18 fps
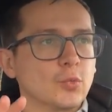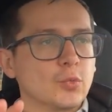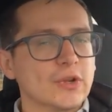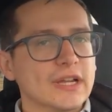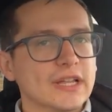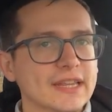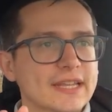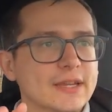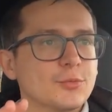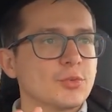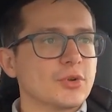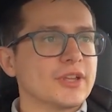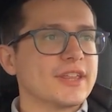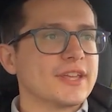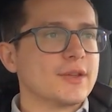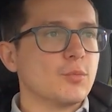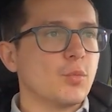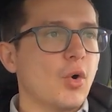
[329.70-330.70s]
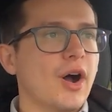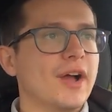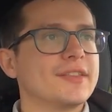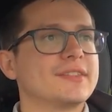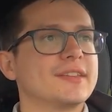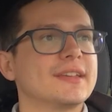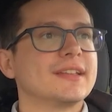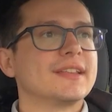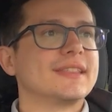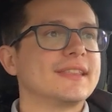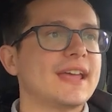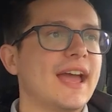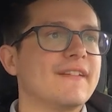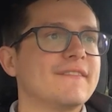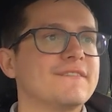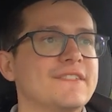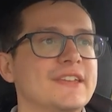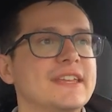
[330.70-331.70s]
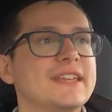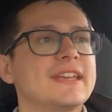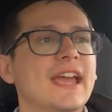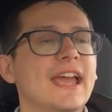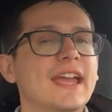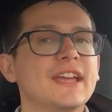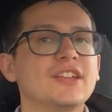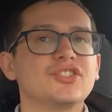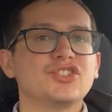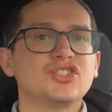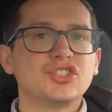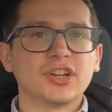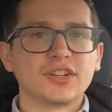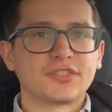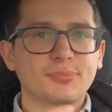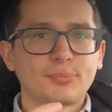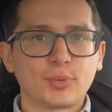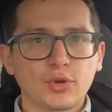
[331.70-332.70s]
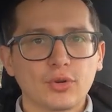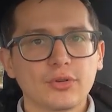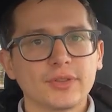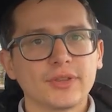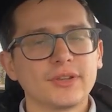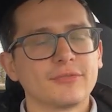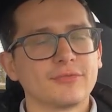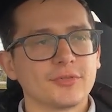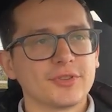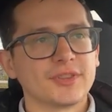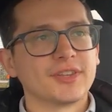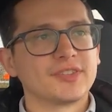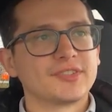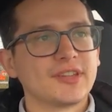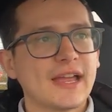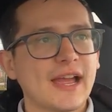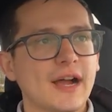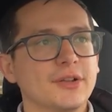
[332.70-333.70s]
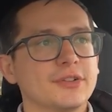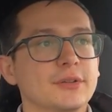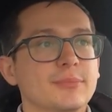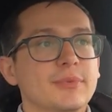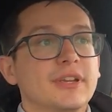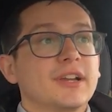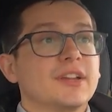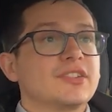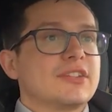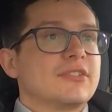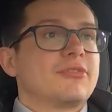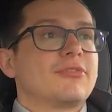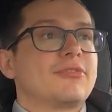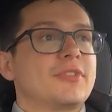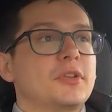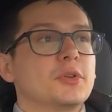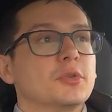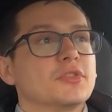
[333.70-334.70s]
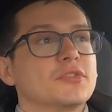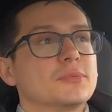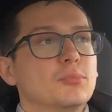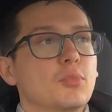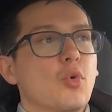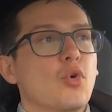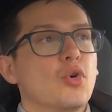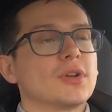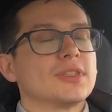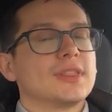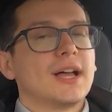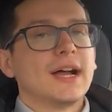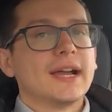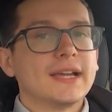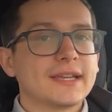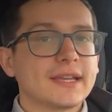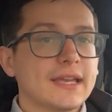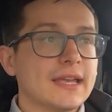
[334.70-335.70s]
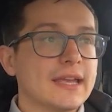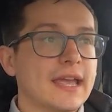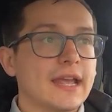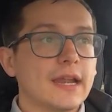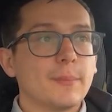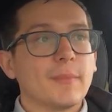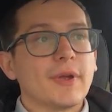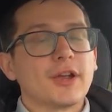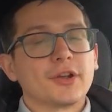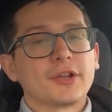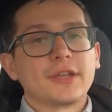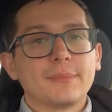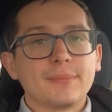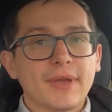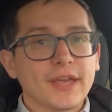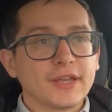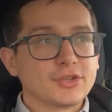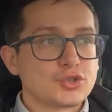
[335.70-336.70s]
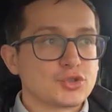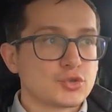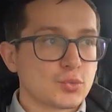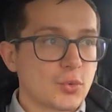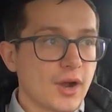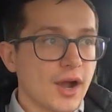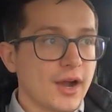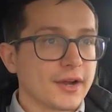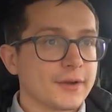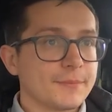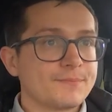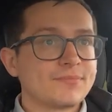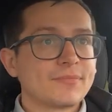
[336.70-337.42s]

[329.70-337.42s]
really wanting that V8 just purely for the sound and because it feels more like an American-made truck.